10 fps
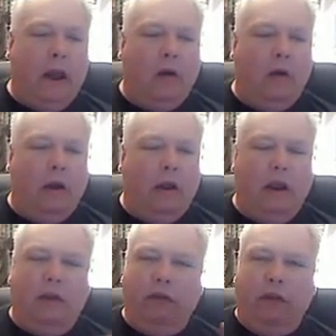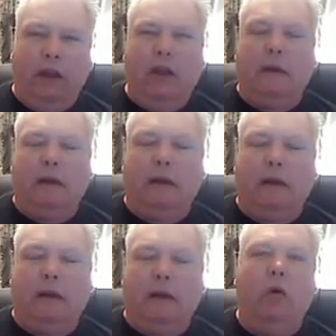Now, if think
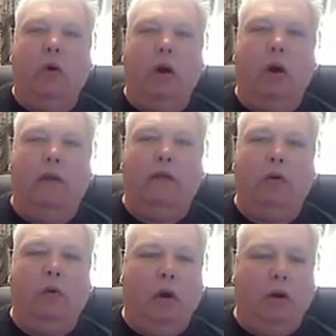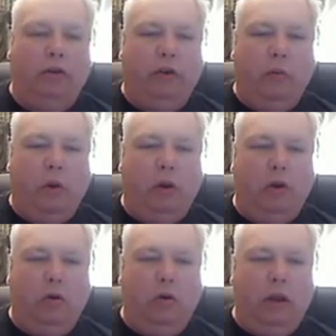about this, if you are
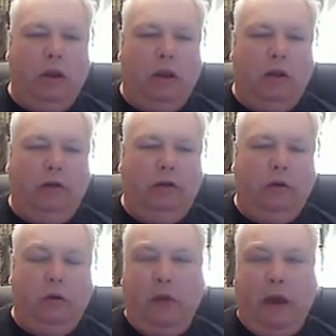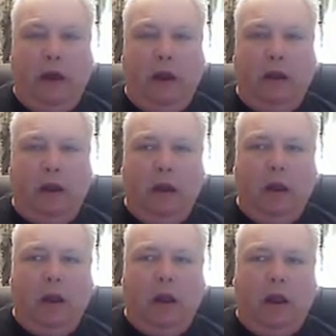someone who is
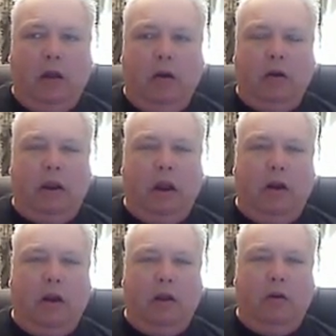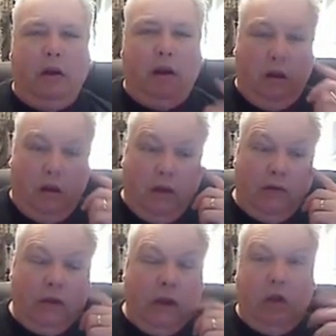nomadic, and
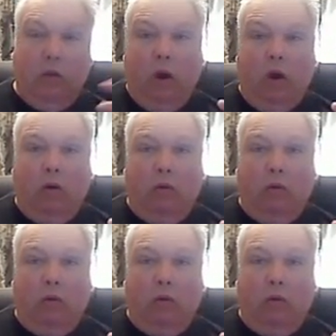and everything you